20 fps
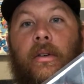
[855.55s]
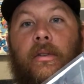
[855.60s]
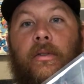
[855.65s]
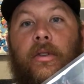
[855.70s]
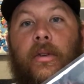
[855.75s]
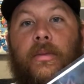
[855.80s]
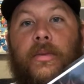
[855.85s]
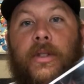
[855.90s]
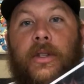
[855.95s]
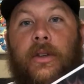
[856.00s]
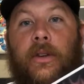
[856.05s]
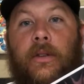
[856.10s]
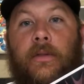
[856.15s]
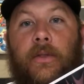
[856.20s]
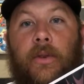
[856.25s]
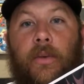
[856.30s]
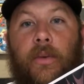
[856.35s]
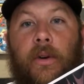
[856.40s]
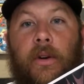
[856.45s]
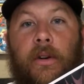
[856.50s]
from
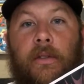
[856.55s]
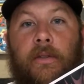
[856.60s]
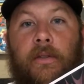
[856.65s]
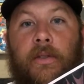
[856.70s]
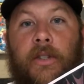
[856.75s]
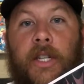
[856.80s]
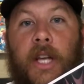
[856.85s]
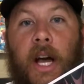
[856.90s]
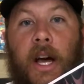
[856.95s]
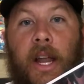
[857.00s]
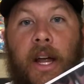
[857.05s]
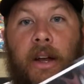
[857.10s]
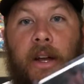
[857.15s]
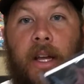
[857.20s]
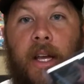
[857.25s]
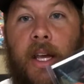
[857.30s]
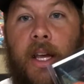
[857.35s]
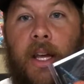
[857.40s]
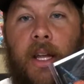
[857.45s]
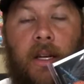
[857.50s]
Silver Wolf. Shout out
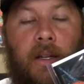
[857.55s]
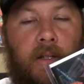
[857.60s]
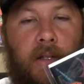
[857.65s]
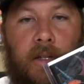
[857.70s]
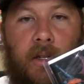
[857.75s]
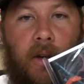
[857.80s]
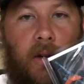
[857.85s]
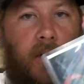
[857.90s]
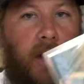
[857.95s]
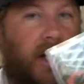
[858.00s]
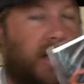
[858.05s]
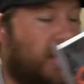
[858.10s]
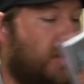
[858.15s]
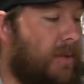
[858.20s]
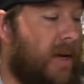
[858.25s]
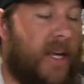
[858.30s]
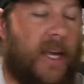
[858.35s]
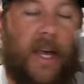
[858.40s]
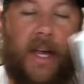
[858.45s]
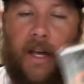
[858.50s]
again, so
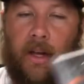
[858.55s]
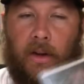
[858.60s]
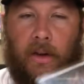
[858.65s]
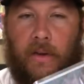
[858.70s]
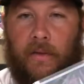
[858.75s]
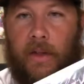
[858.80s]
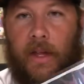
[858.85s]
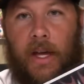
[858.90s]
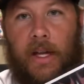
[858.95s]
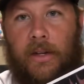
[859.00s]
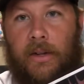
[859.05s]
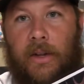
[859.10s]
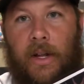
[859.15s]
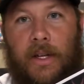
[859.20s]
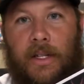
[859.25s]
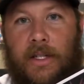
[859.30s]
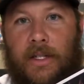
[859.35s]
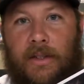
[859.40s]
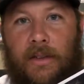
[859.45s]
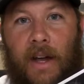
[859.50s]
awesome. I can't get over that, dude.
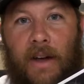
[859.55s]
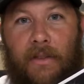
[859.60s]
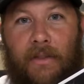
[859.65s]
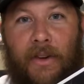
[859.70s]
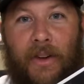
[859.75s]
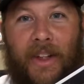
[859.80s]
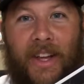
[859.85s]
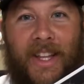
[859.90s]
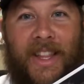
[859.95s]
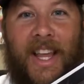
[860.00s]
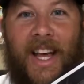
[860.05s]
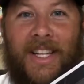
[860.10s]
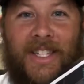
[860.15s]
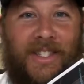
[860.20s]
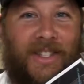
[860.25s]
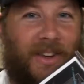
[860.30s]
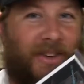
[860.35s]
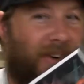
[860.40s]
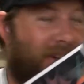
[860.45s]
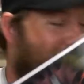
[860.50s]
I feel like
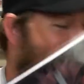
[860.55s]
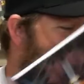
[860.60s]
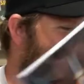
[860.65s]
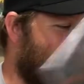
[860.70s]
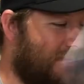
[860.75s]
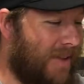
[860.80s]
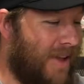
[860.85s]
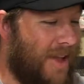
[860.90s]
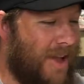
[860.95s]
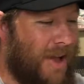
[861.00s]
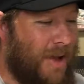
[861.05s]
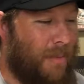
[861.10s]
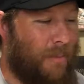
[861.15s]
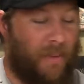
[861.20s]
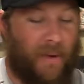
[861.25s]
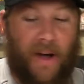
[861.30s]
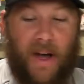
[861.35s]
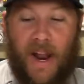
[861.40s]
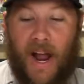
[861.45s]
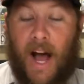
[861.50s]
that's so awesome.
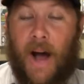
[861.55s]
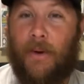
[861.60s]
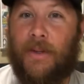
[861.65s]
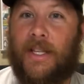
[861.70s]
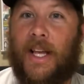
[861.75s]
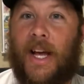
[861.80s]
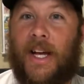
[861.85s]
But I was